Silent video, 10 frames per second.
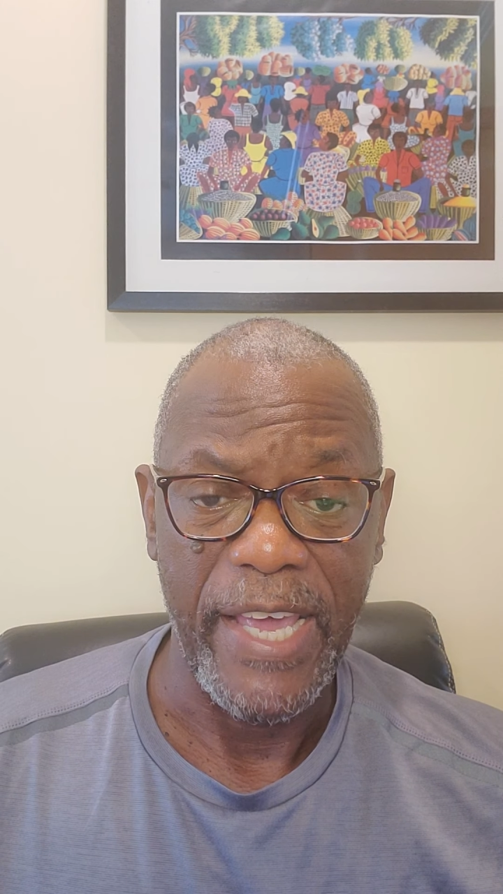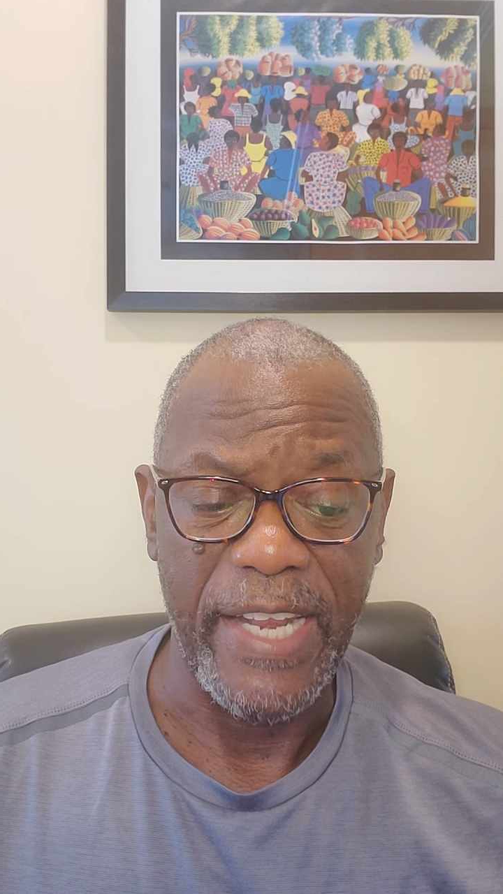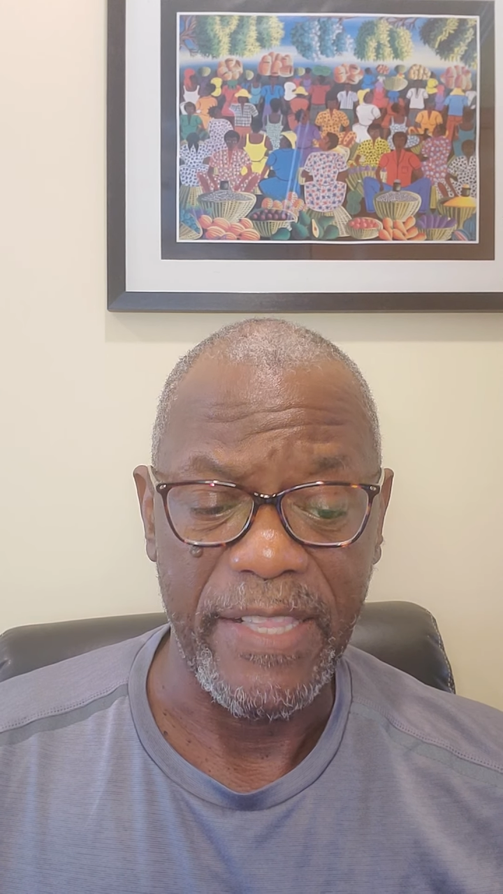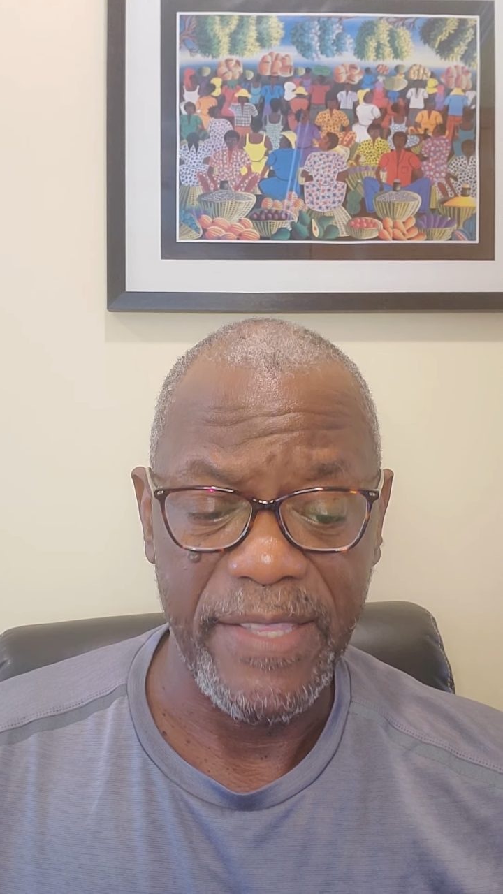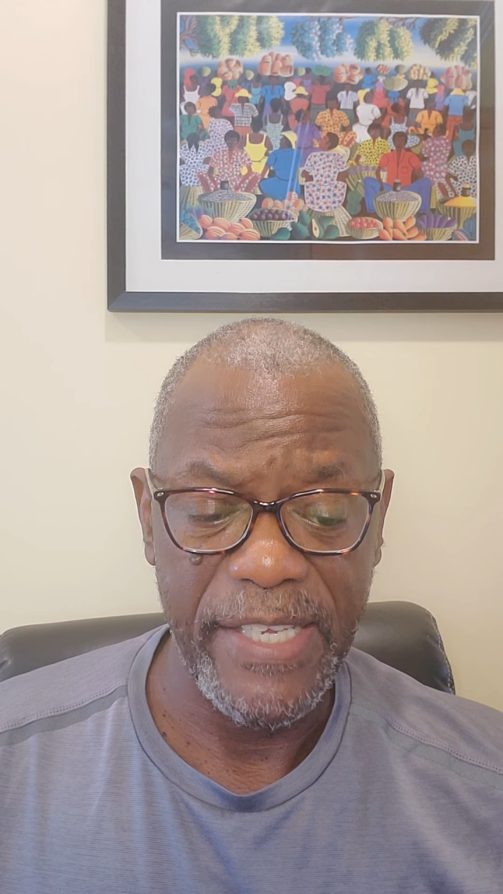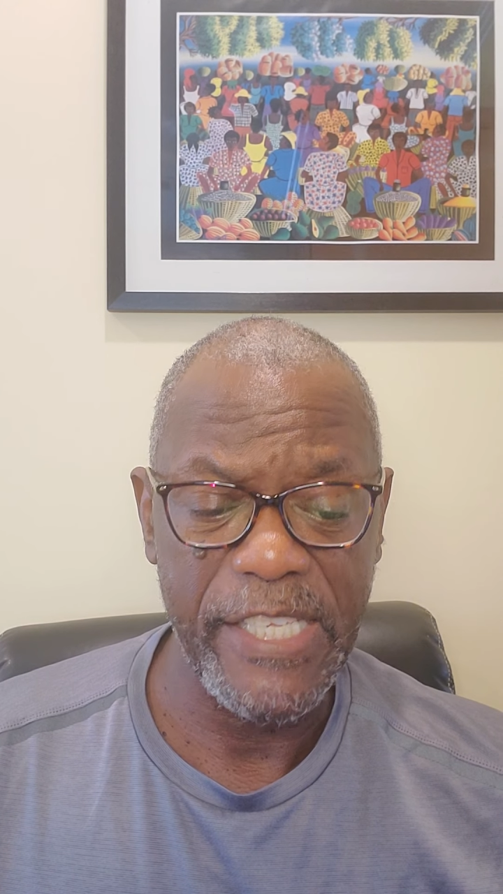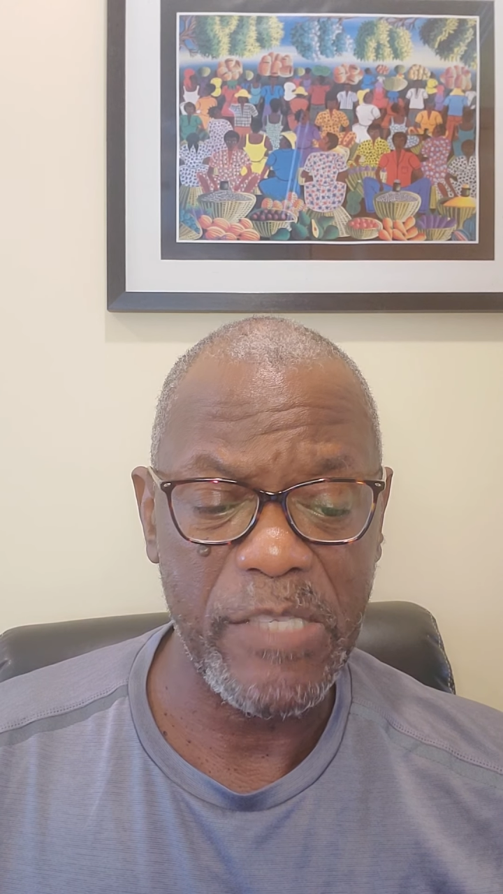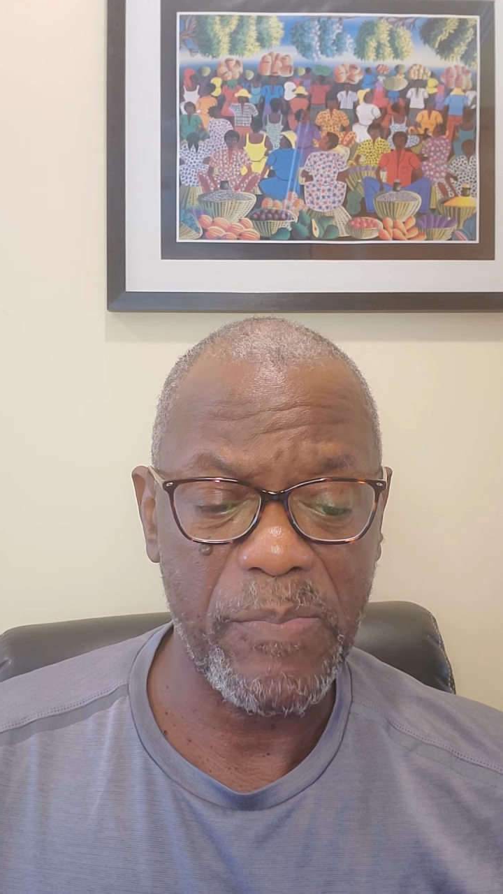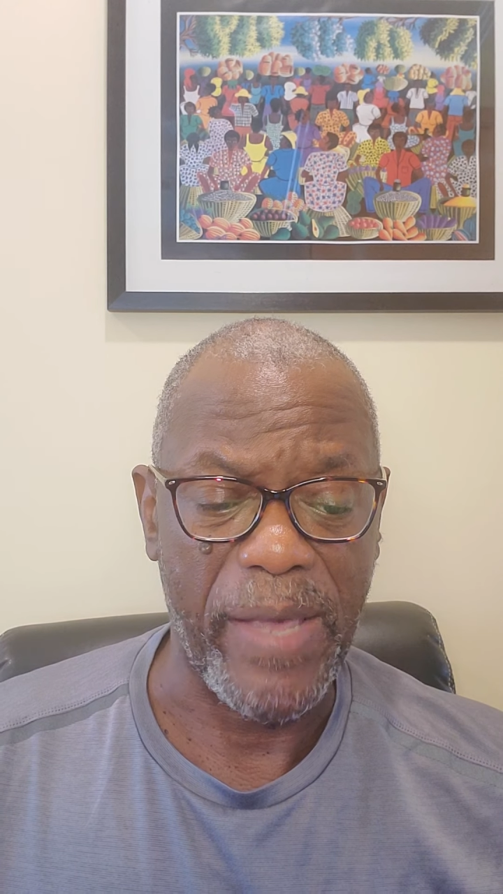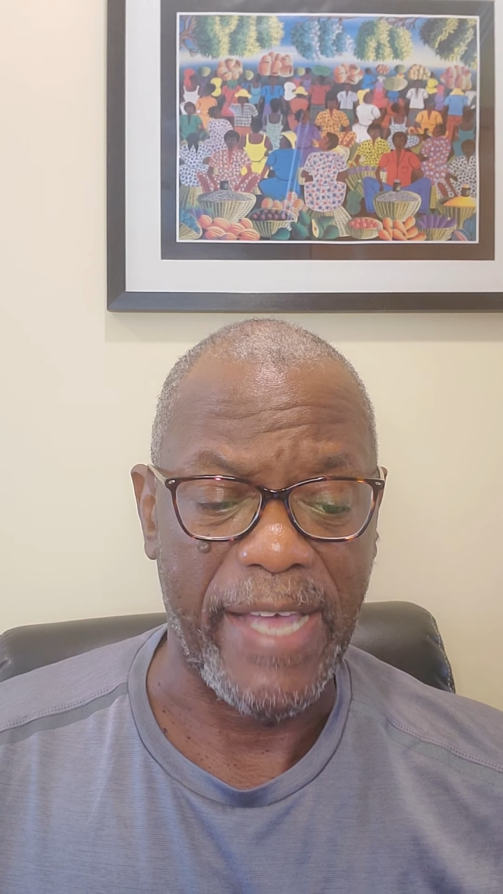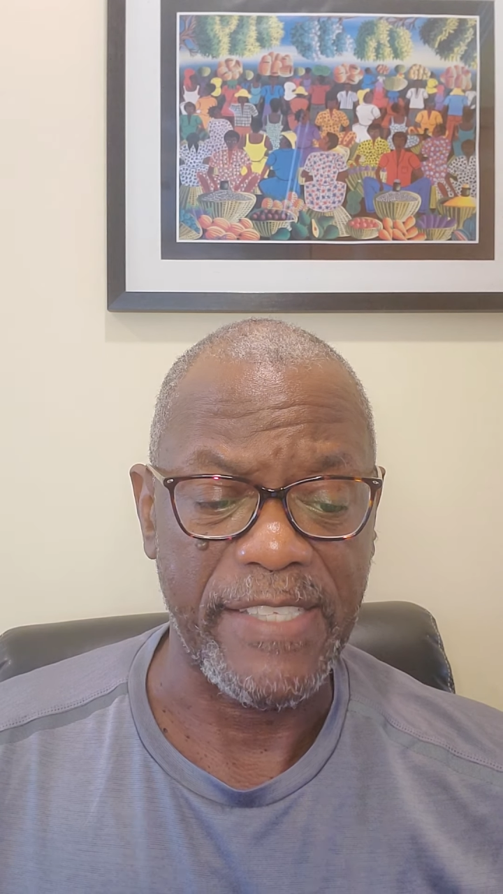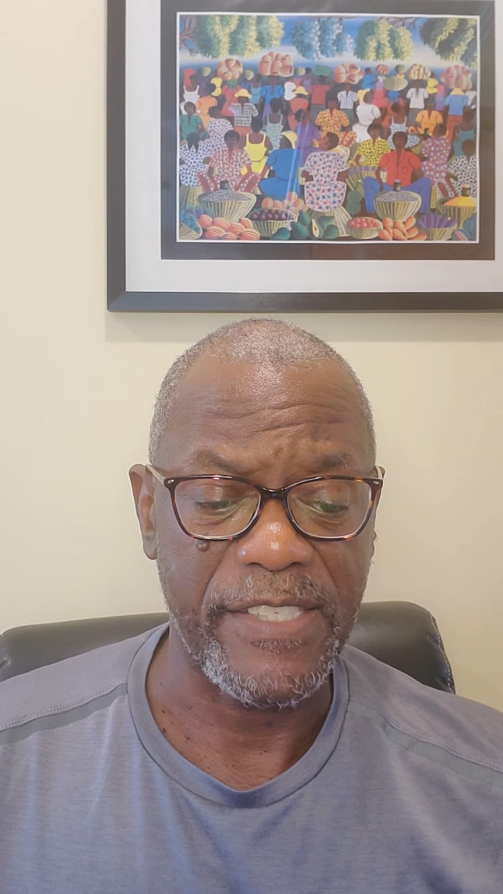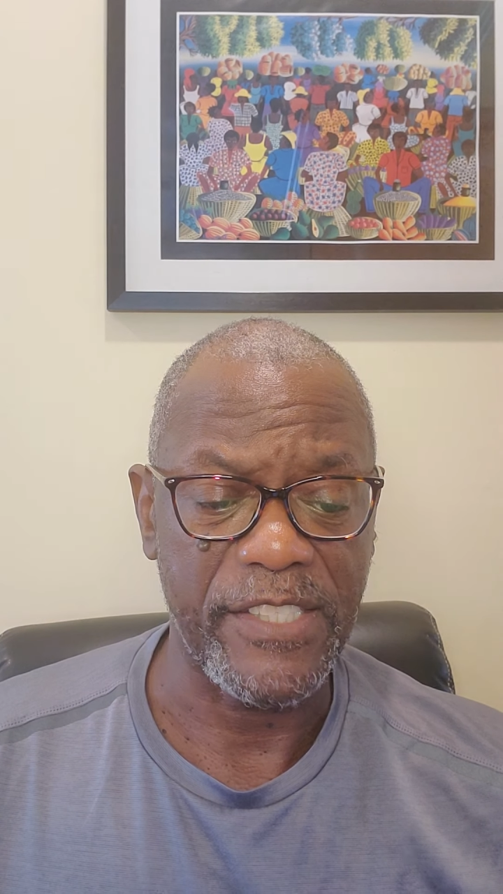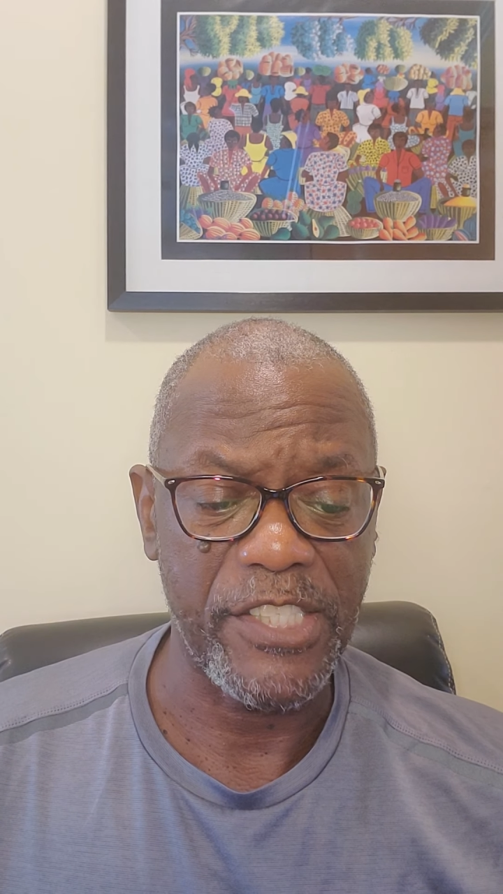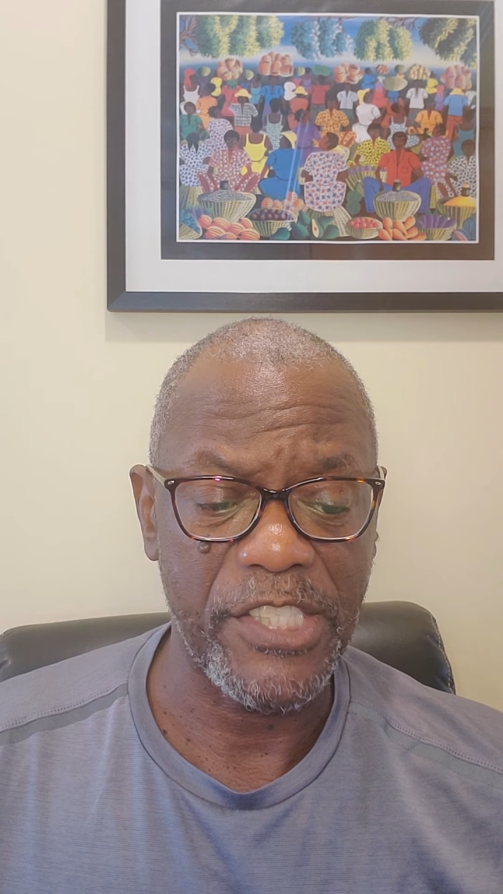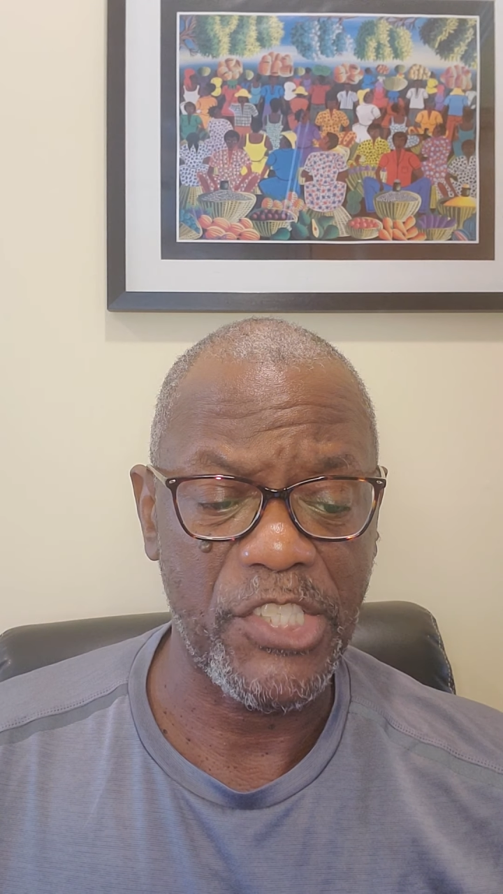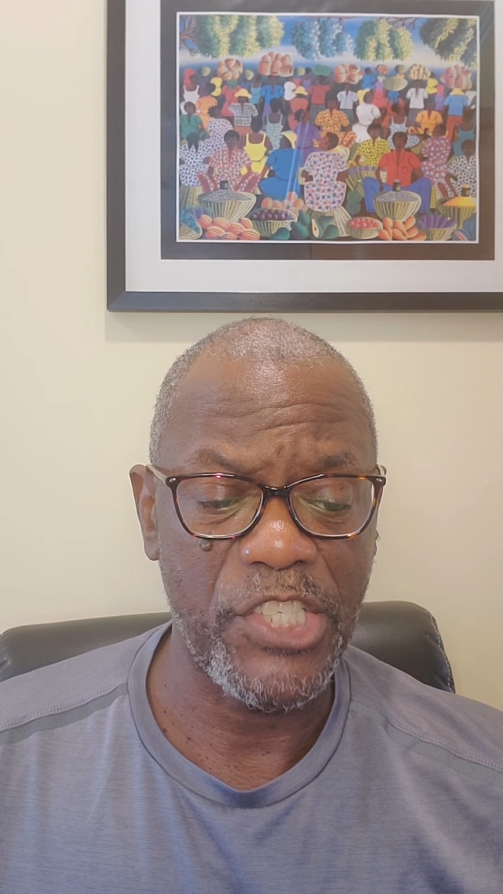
And in these passages,